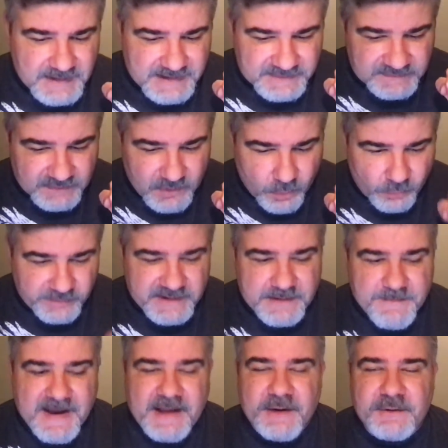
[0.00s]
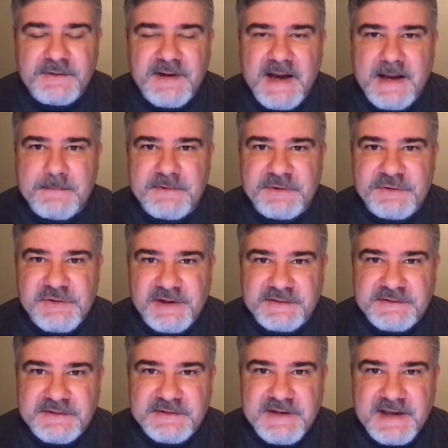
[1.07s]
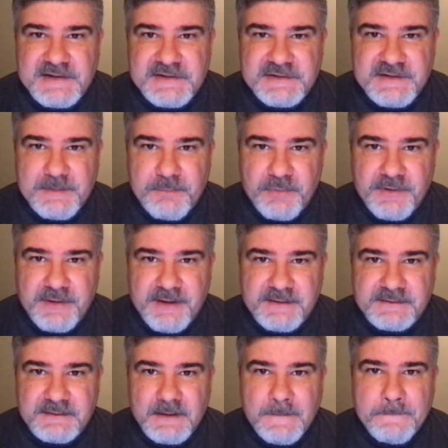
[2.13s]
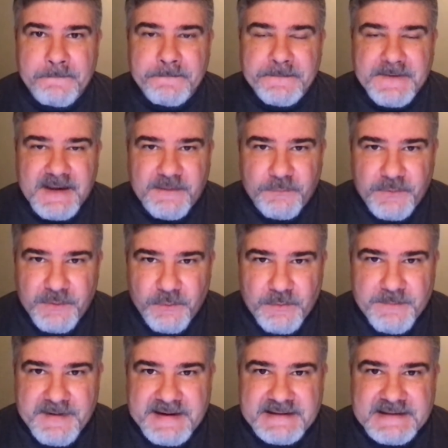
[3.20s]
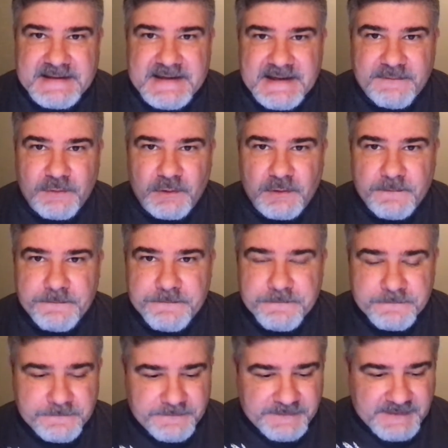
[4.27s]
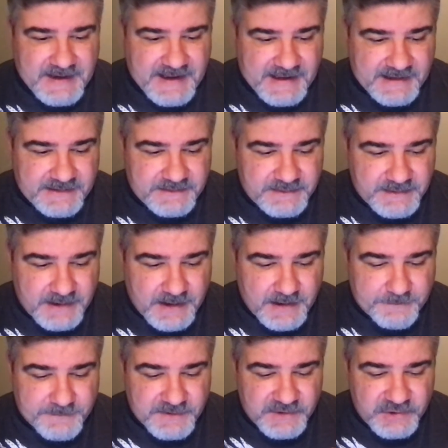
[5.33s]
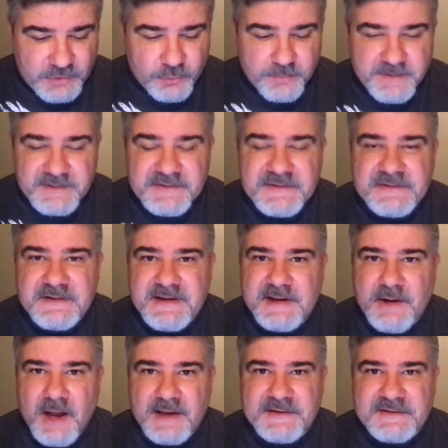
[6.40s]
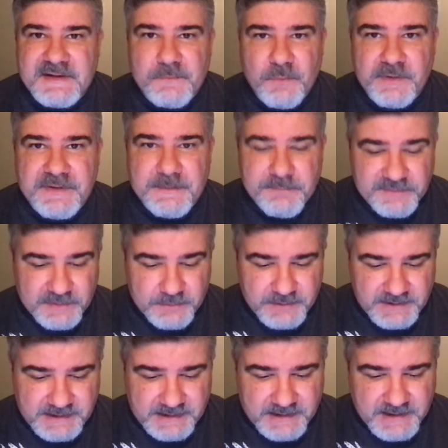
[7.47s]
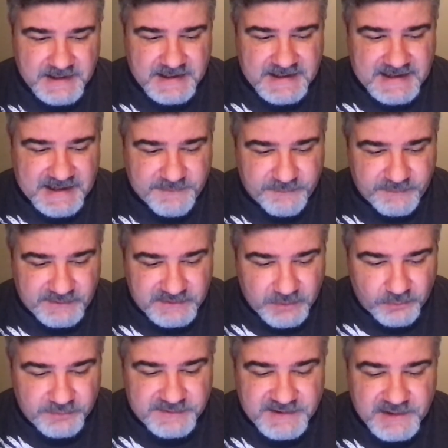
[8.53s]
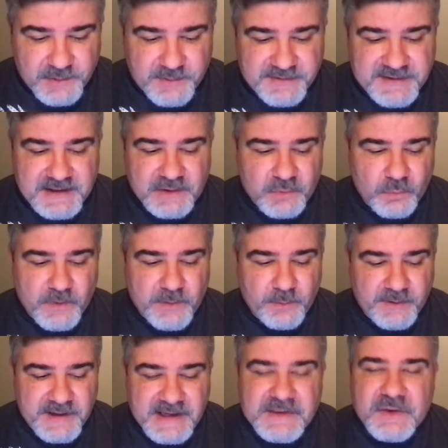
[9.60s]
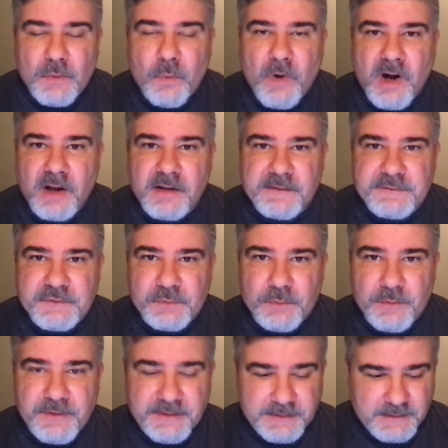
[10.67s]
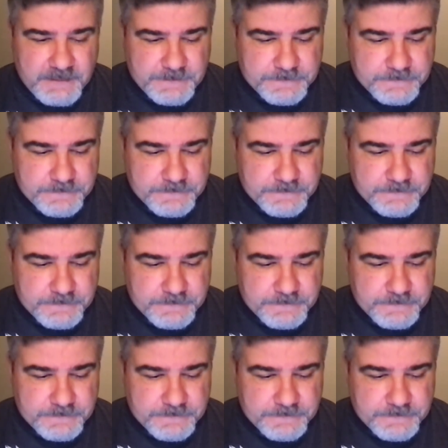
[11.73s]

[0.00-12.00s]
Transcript: It's only a matter of time till justice catches up with us if we remain in evil. And humans cannot sin with impunity. If we don't deal with it, we will hit the wall of truth.